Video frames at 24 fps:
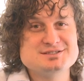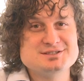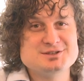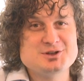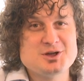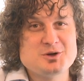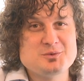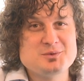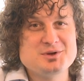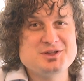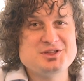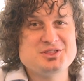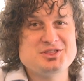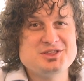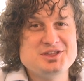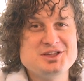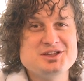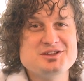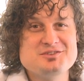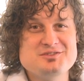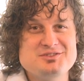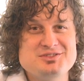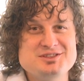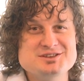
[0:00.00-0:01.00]
to know what you
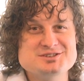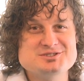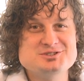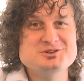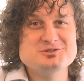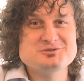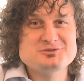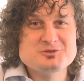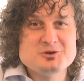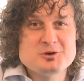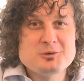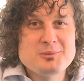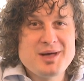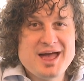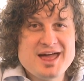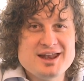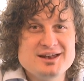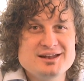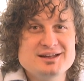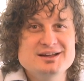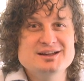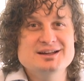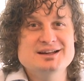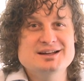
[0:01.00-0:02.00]
think of this new
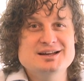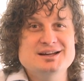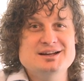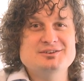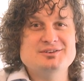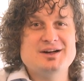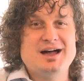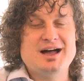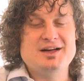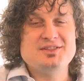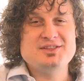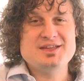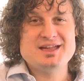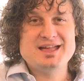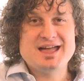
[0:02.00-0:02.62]
format, the